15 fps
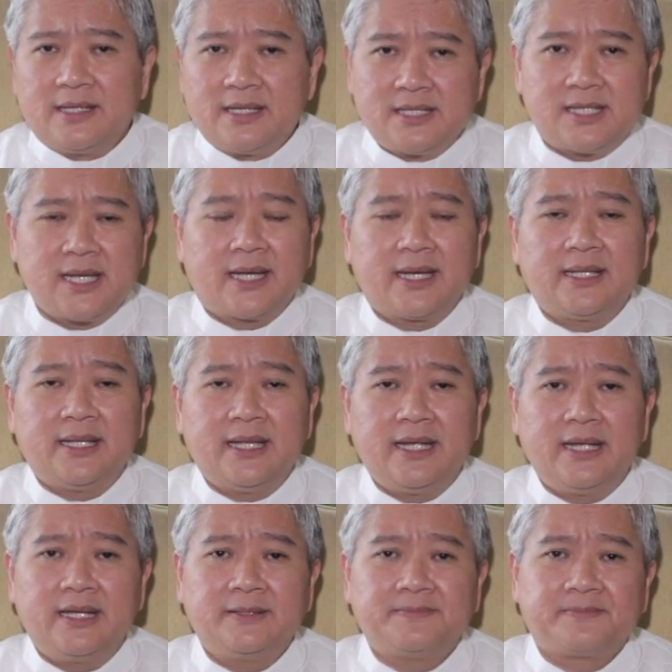
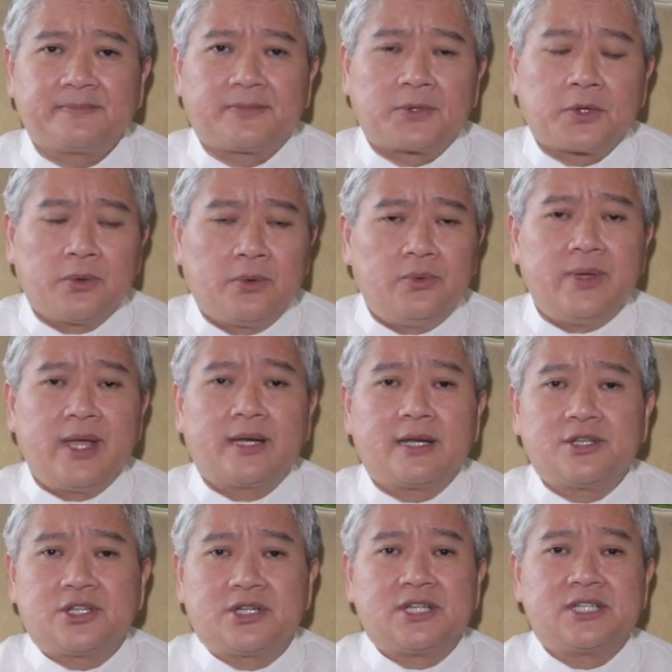Secondly, we are
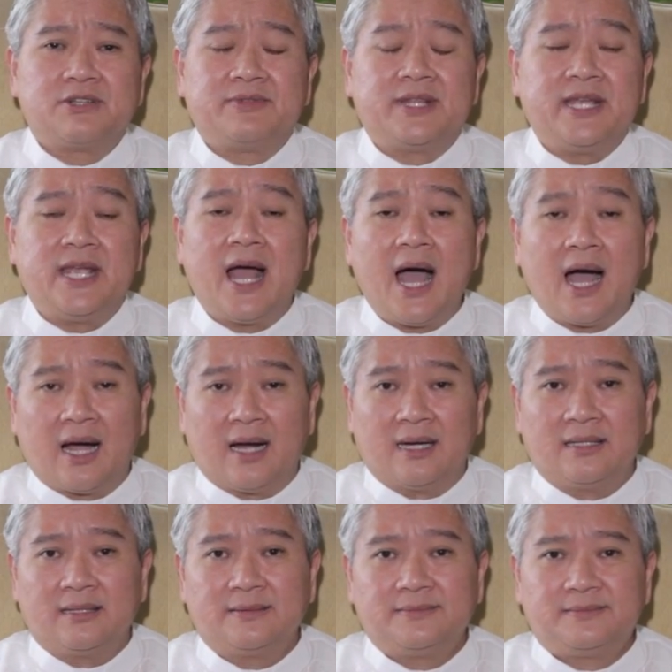a church of the young.
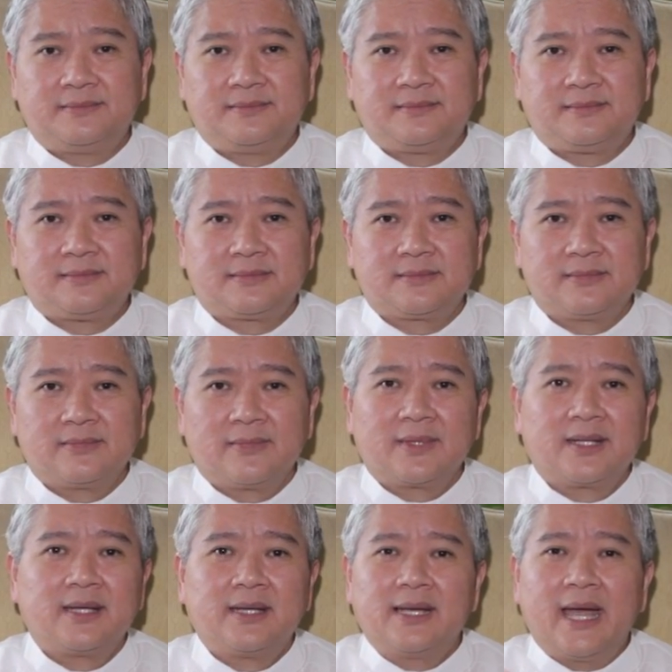
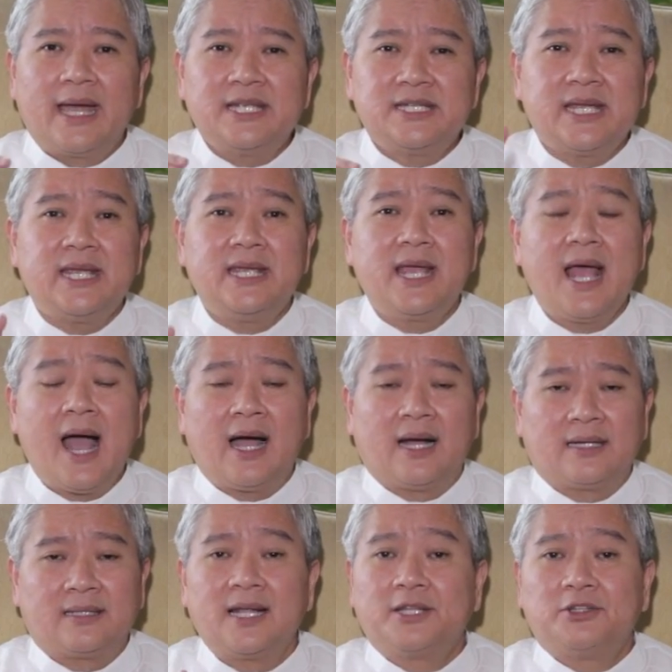I say
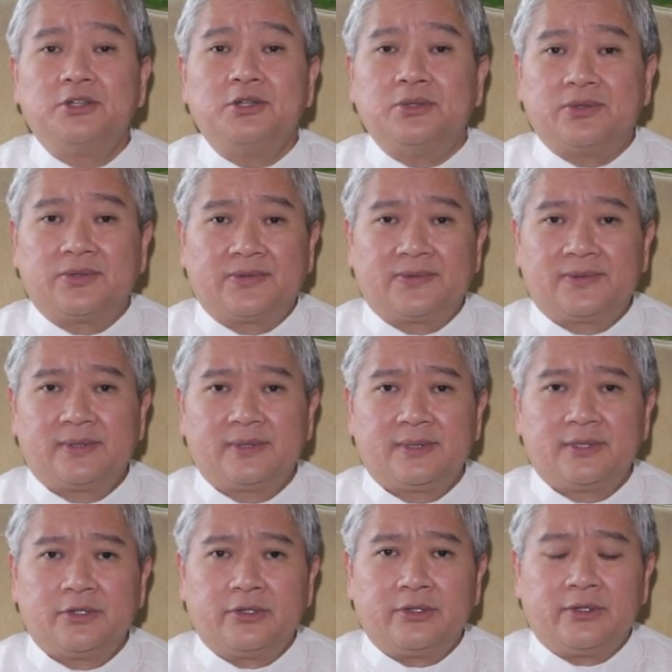young, not youth.
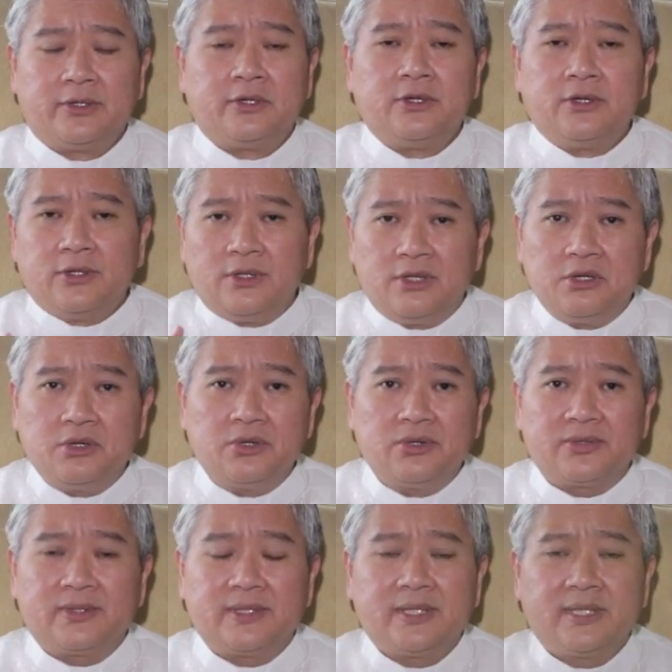
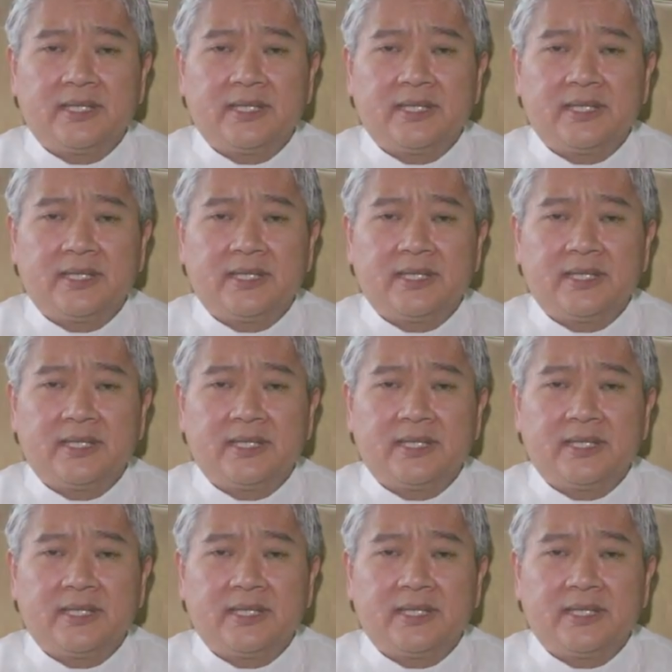Youth